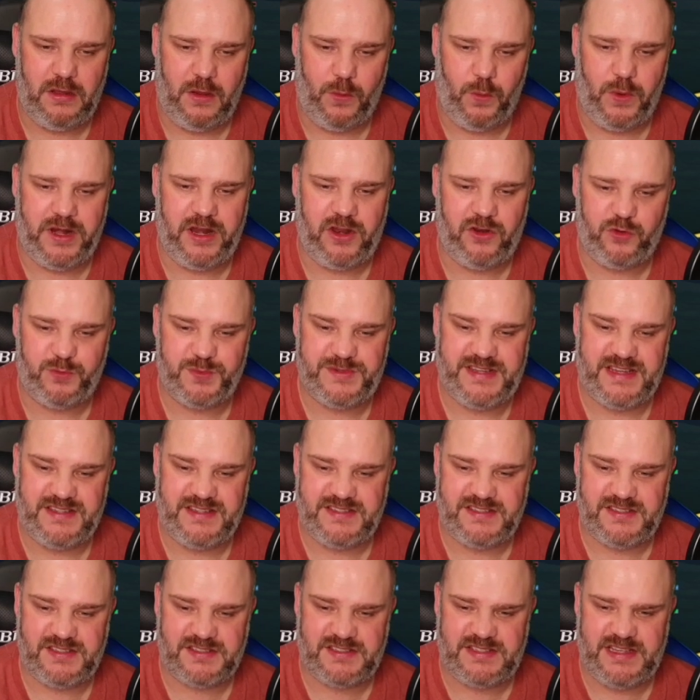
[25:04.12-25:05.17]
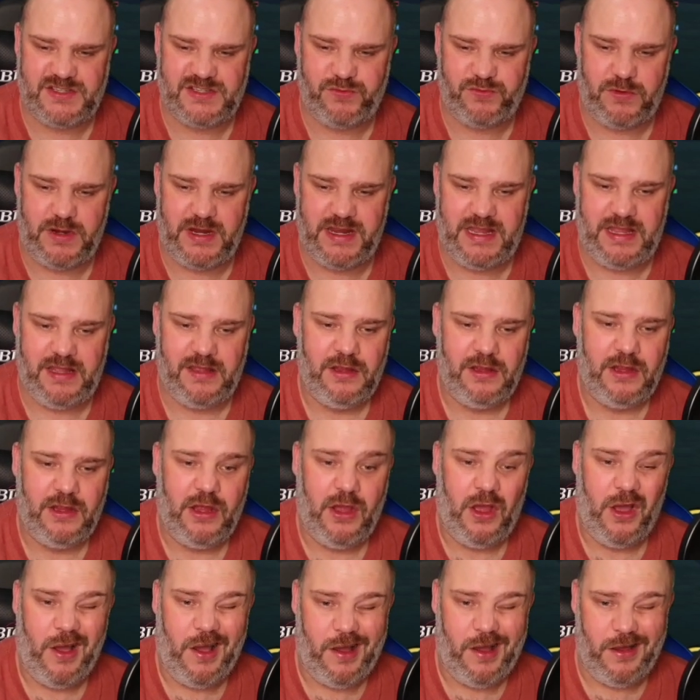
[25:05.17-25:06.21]
a 100% success rate.
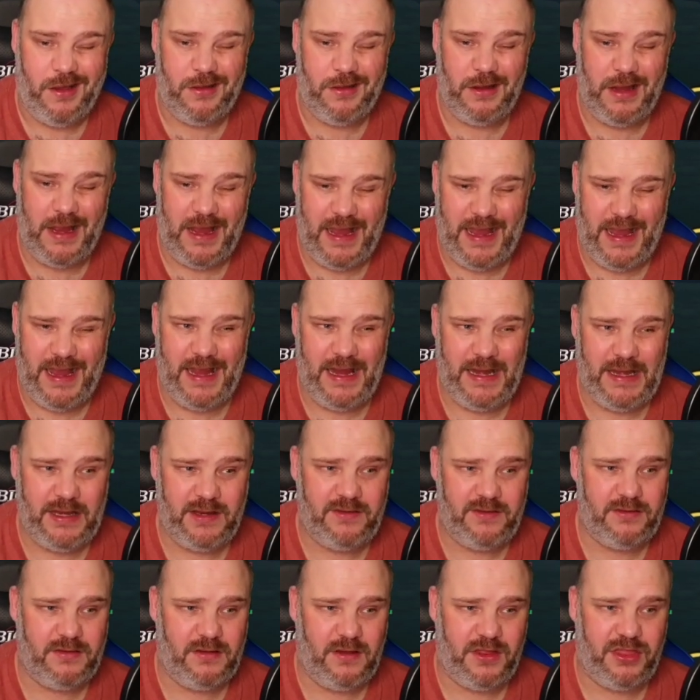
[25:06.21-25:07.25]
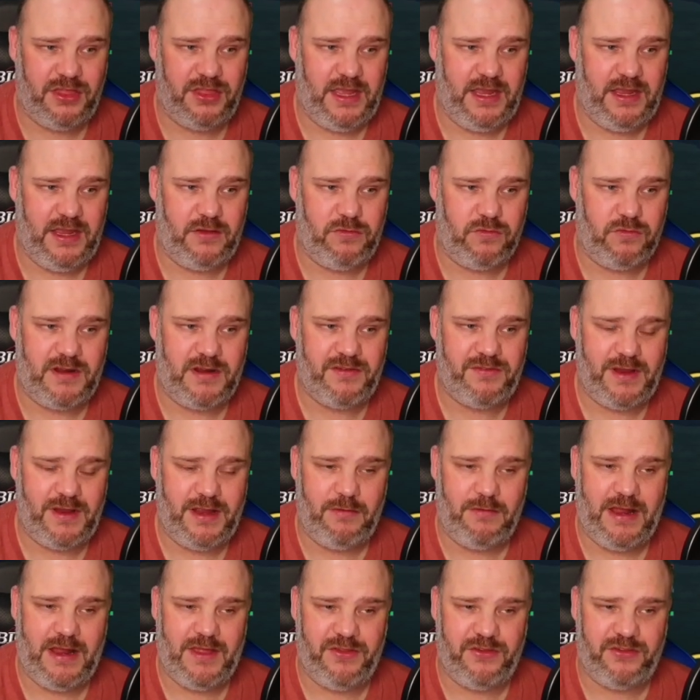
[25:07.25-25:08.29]
and I think
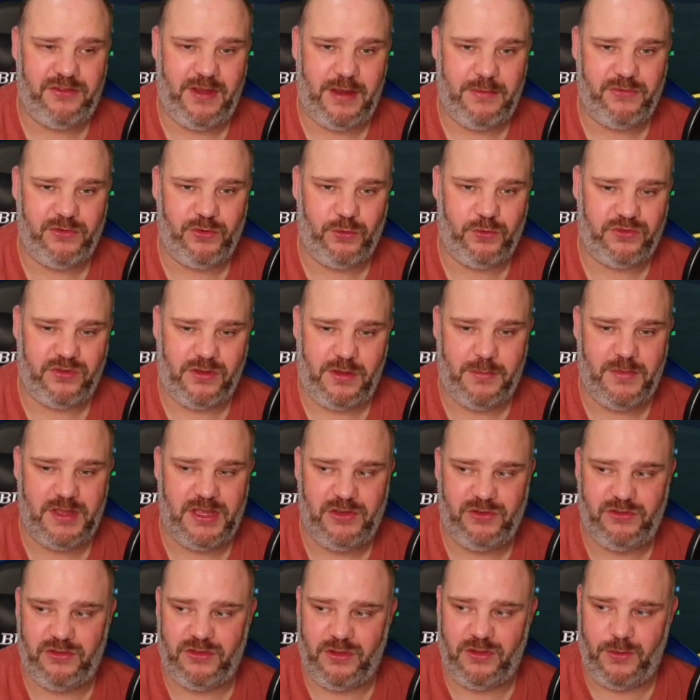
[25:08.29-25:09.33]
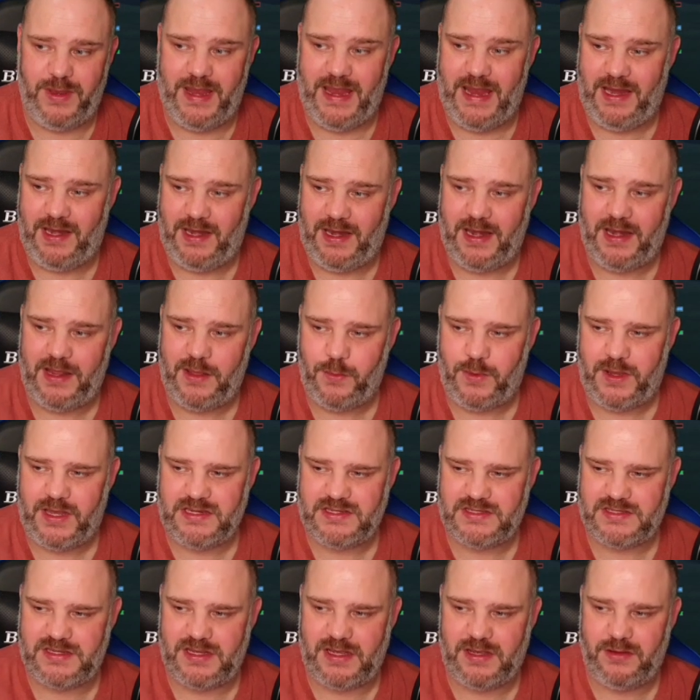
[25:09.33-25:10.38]
roughly around the same sort of time I used to do it in
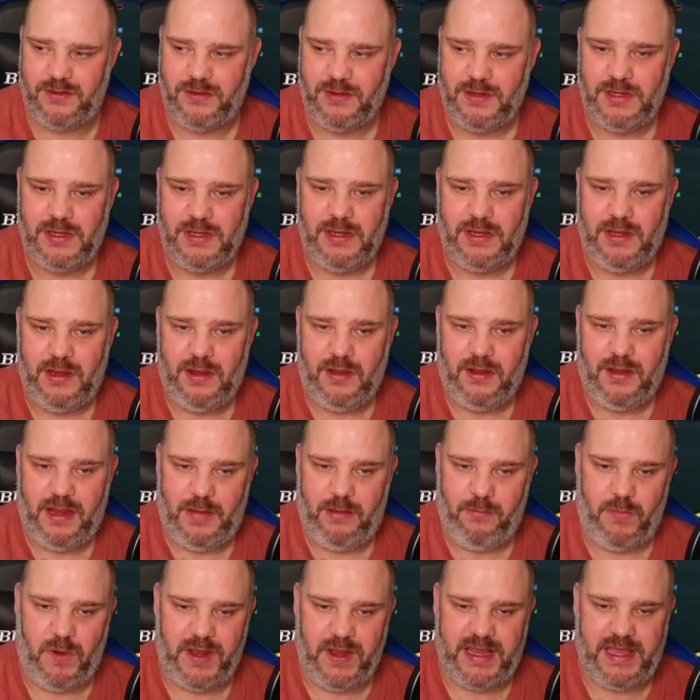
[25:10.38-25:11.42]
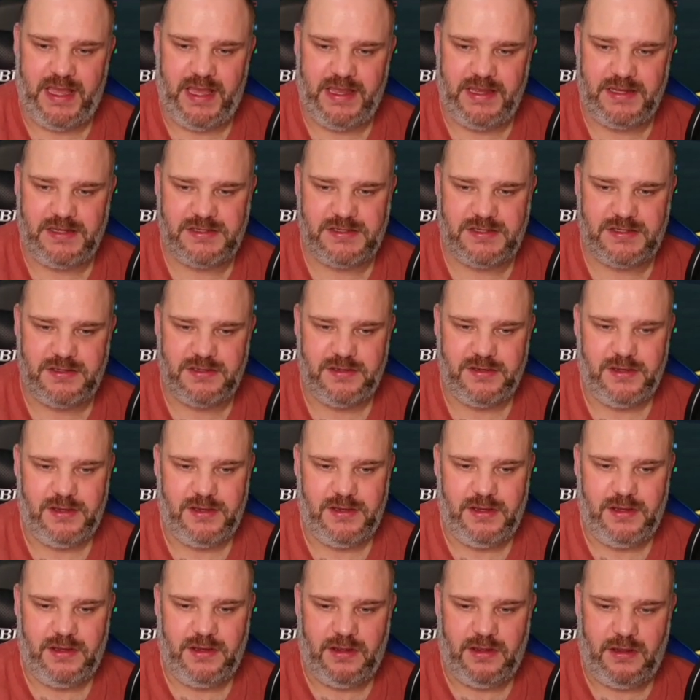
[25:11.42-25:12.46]
anyway. So in my case,
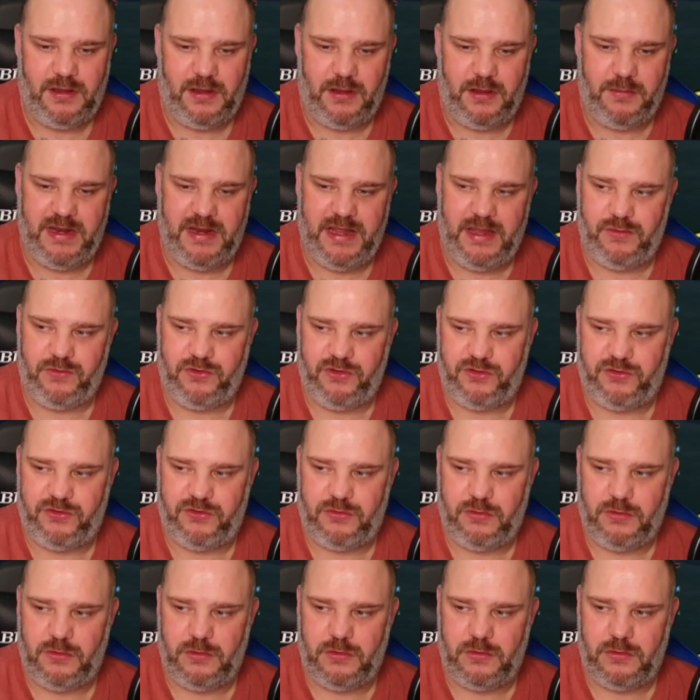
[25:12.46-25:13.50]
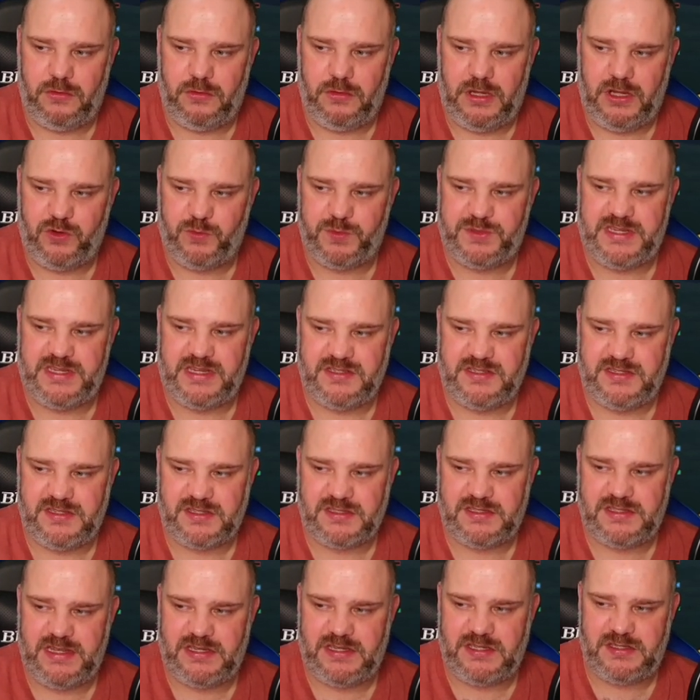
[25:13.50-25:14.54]
I'm now just 100%
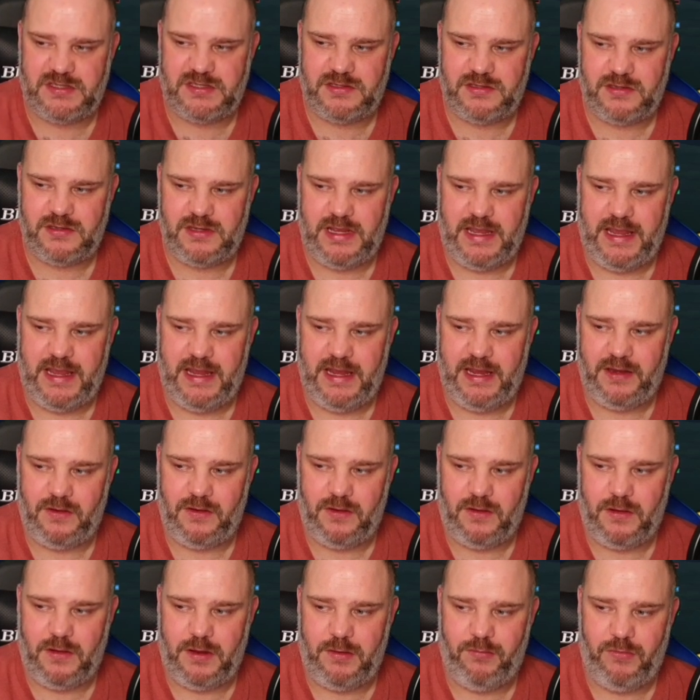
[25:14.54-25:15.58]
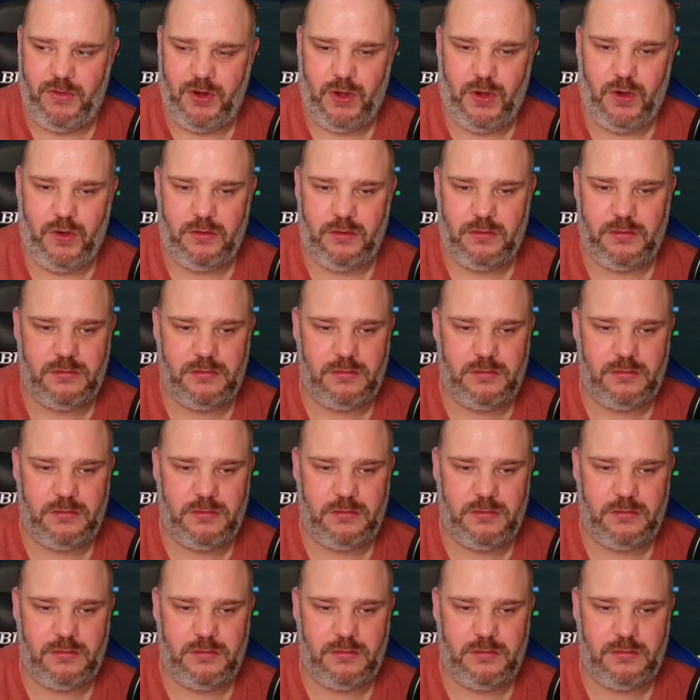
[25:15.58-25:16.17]
success, and I'm not